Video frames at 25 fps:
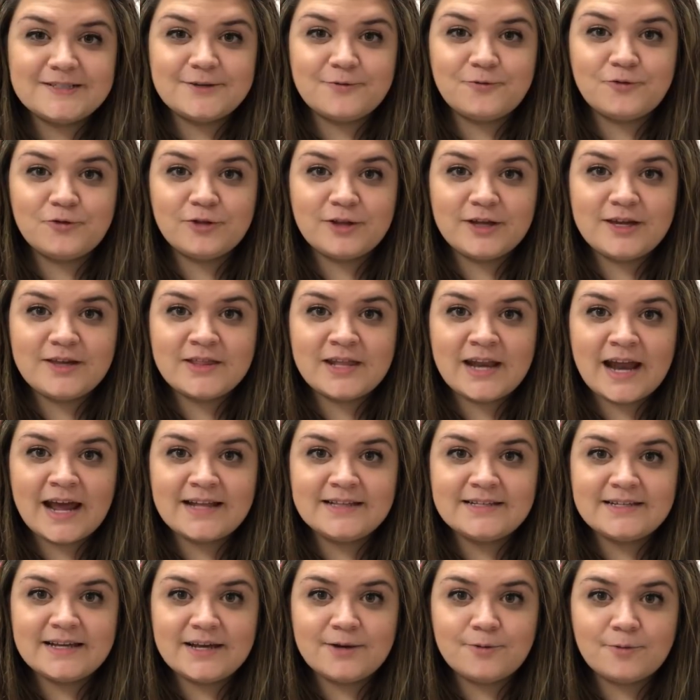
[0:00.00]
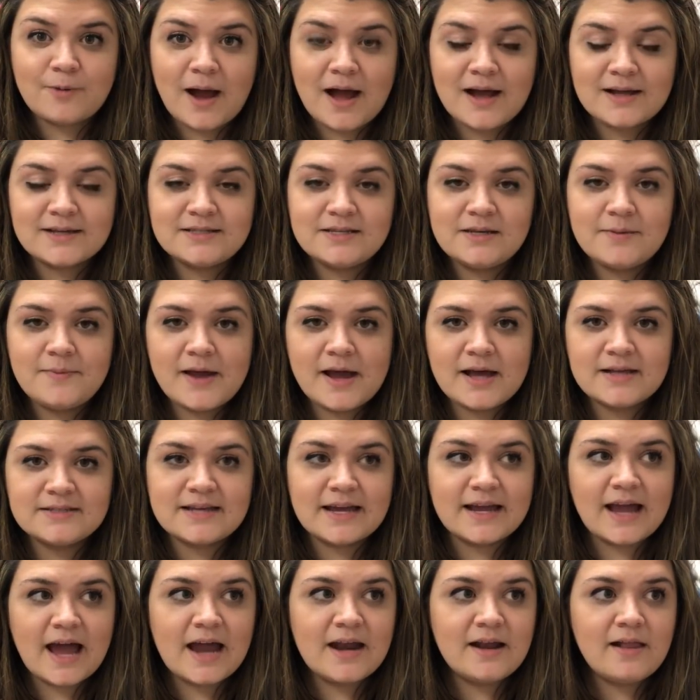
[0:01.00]
differently than I did Roxy because
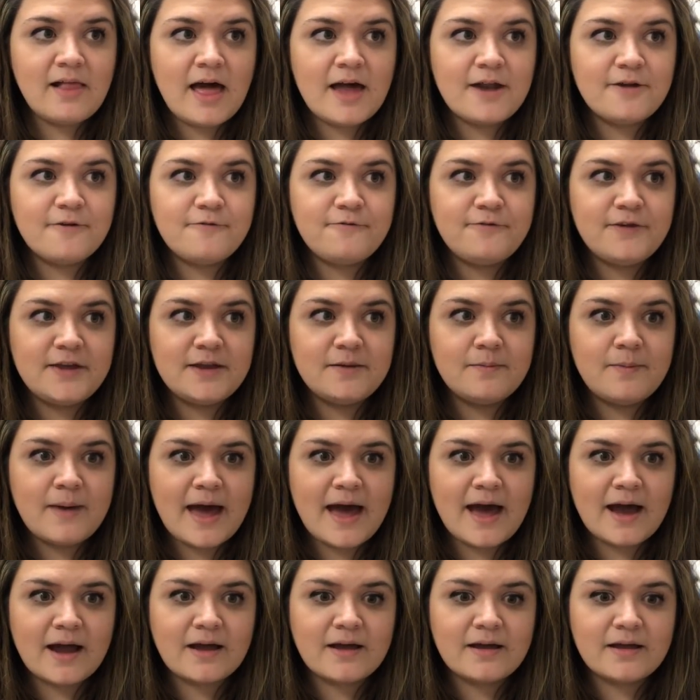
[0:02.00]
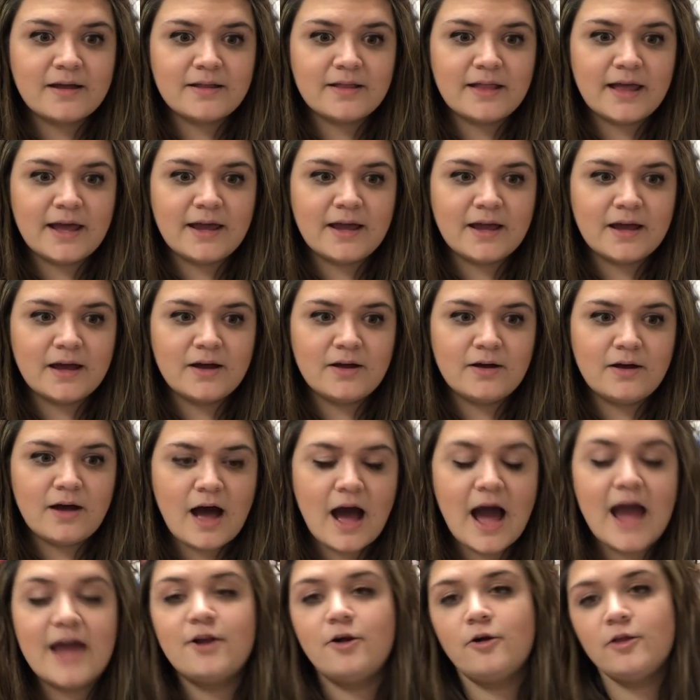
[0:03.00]
I got a lot of feedback, like,
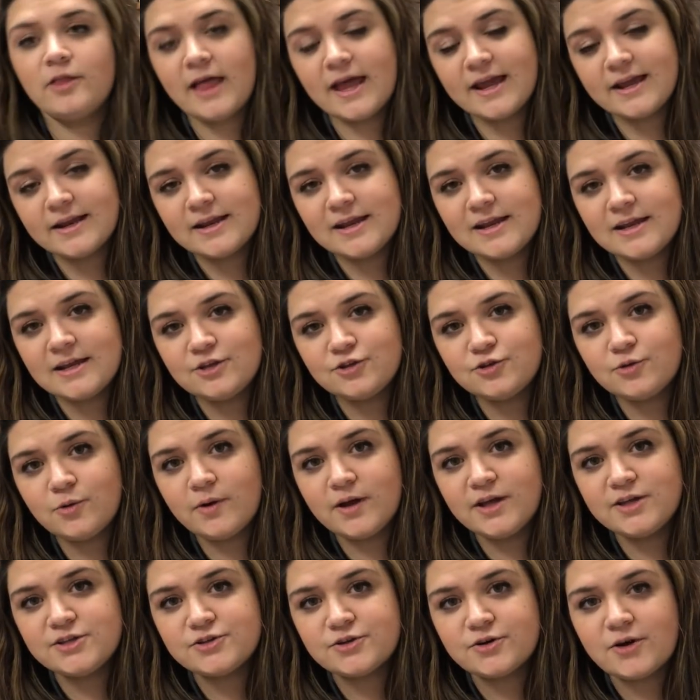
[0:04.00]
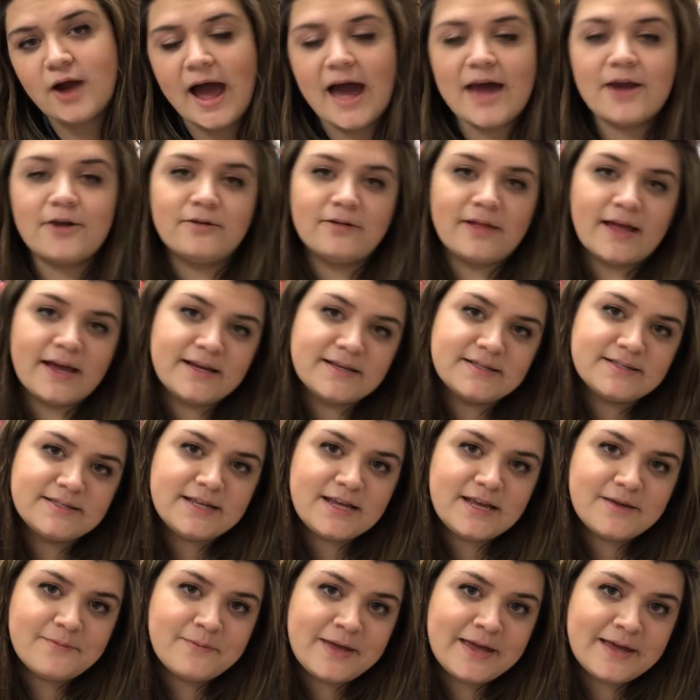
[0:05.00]
I don't like knitting toys, or I don't like
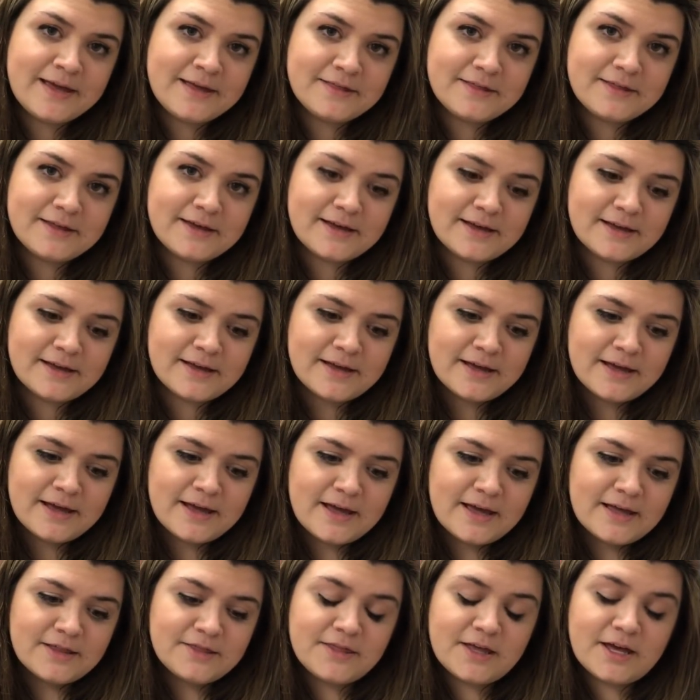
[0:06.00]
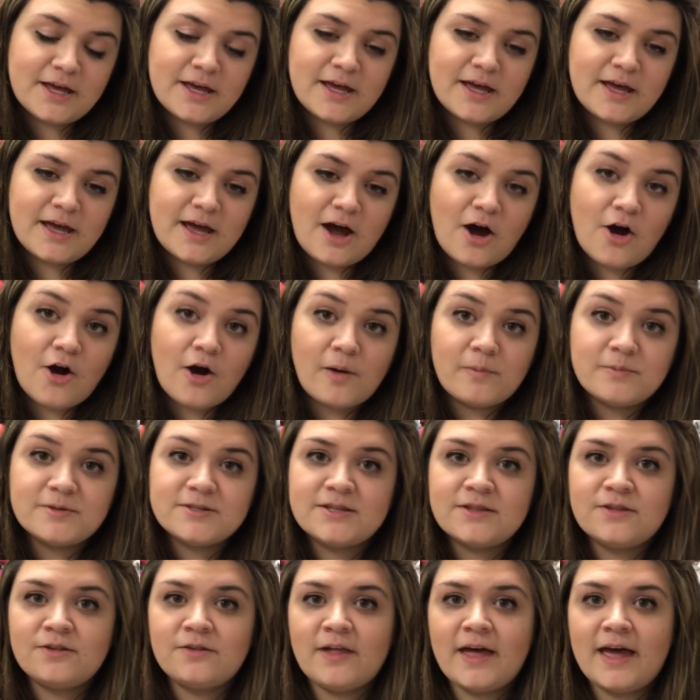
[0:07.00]
seaming the arms
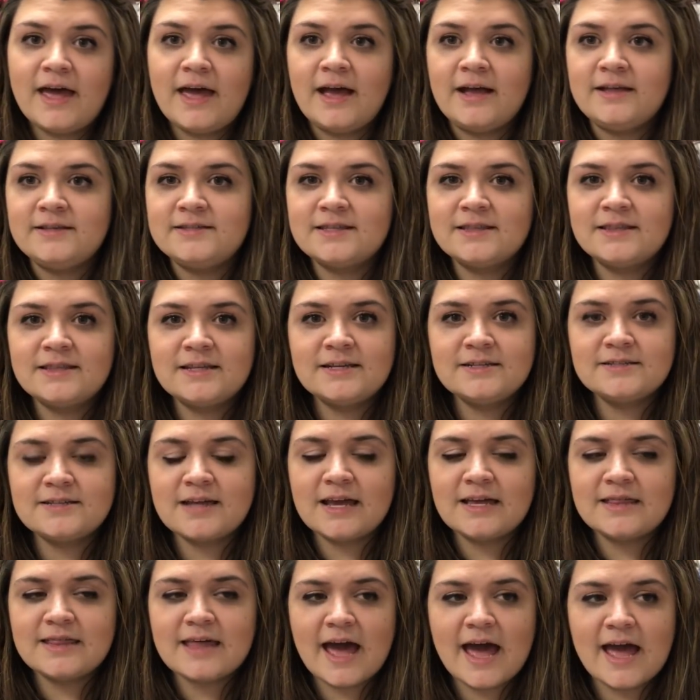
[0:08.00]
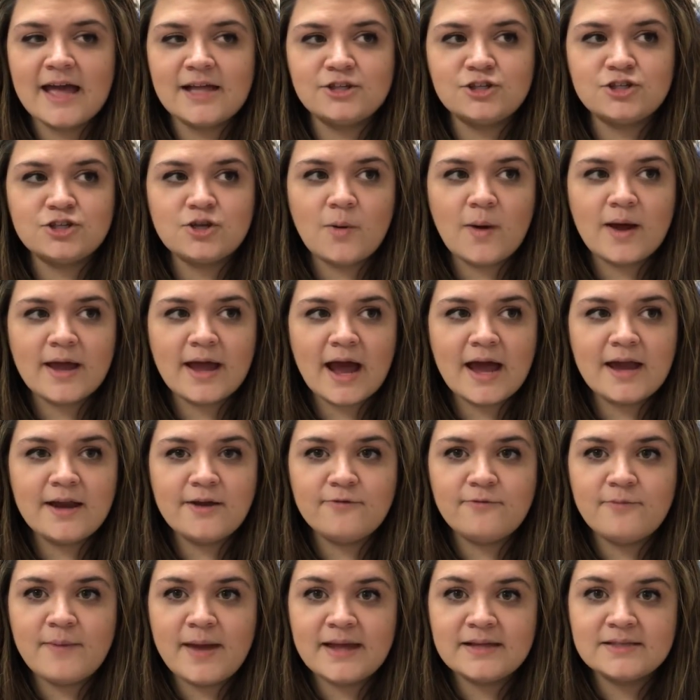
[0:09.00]
and the legs and things like that. And so I kind
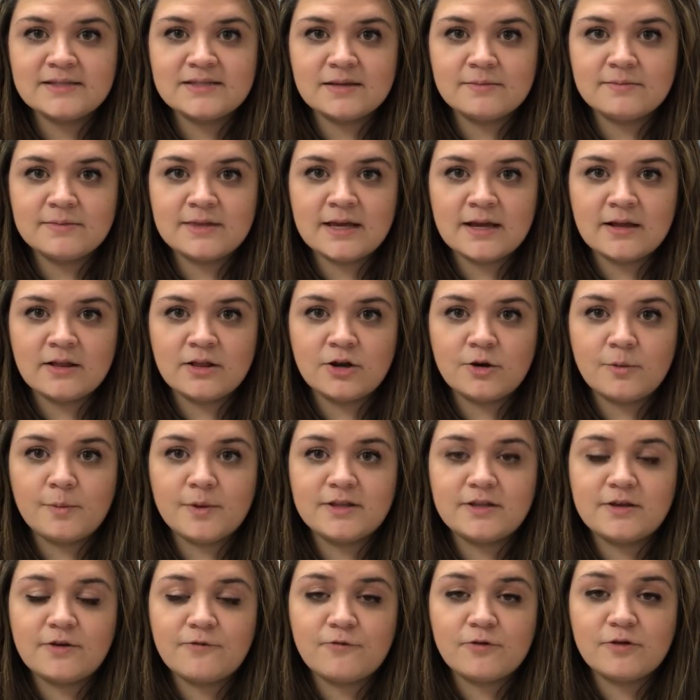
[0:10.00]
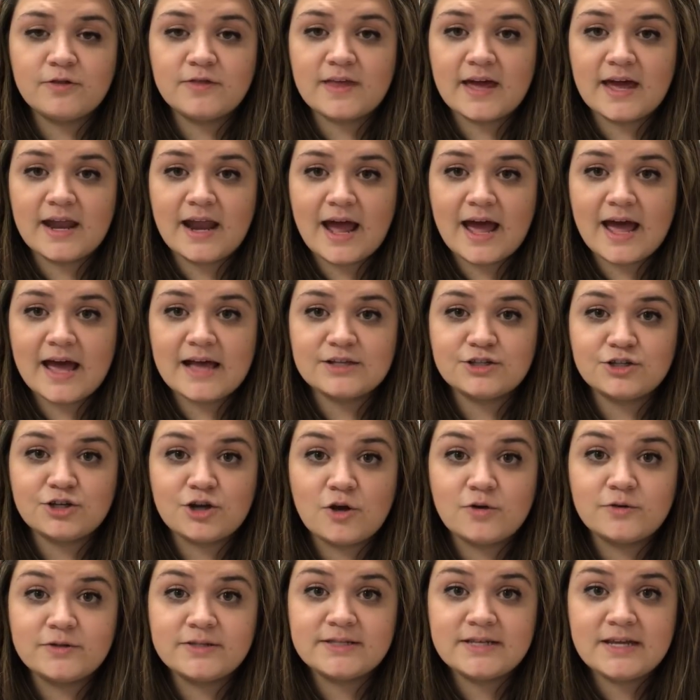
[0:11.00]
of made something a little bit different that has
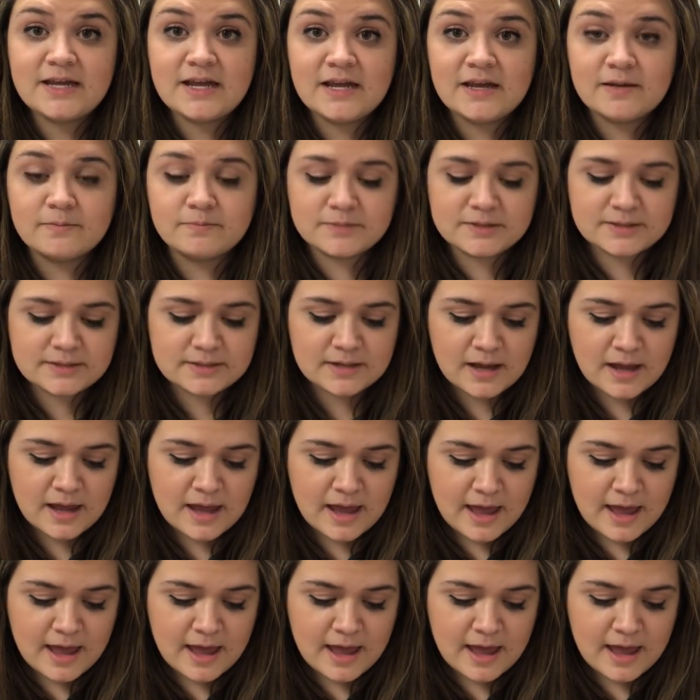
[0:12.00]
no seams.